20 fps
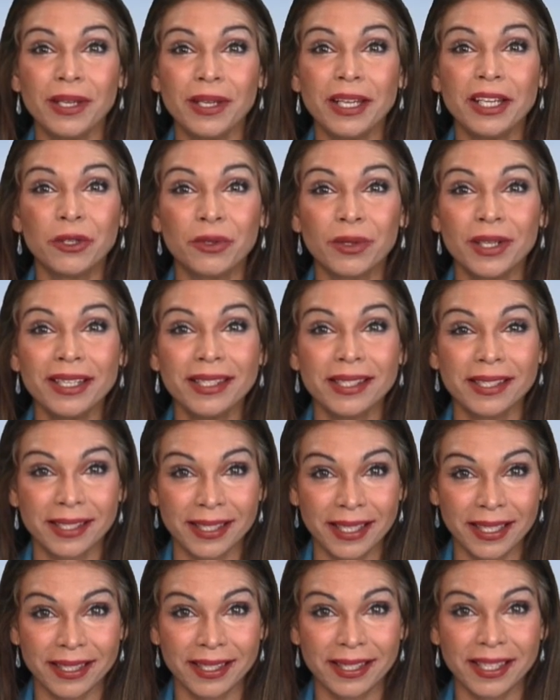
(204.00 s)
increased
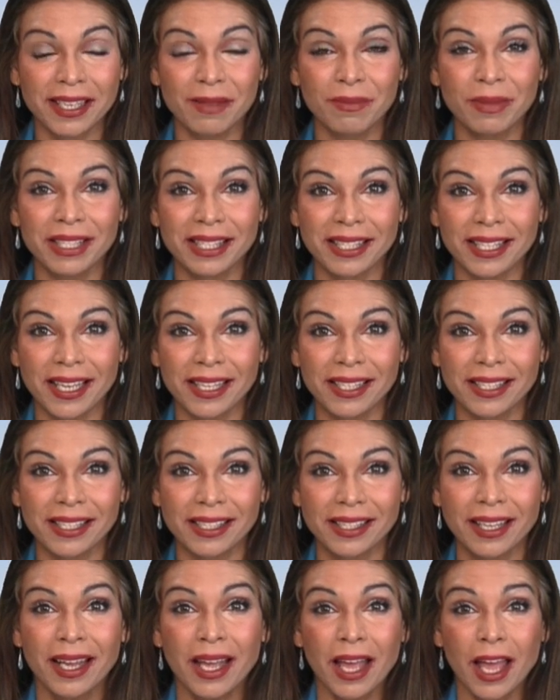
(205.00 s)
sixteen percent.
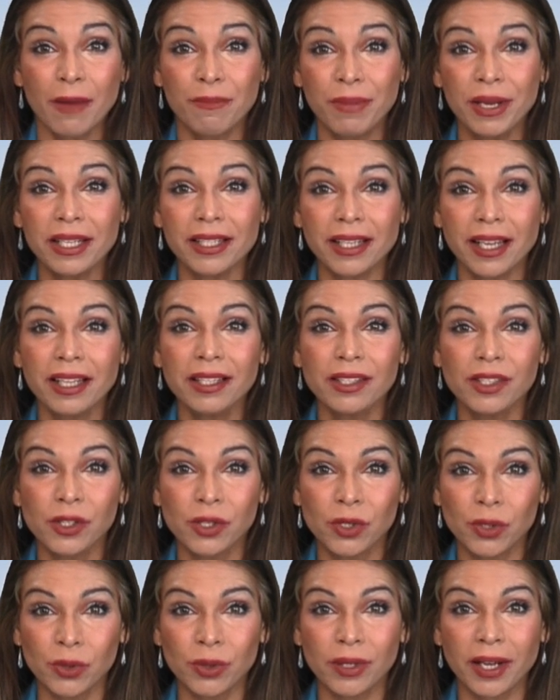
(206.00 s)
EBITDA
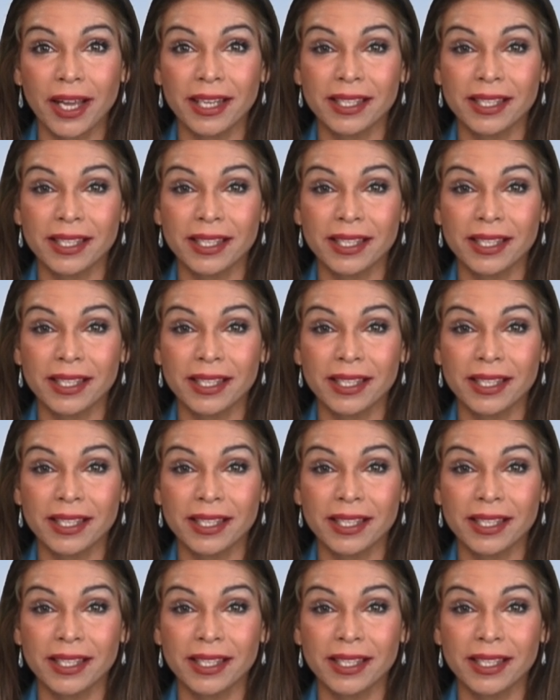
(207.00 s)
stood at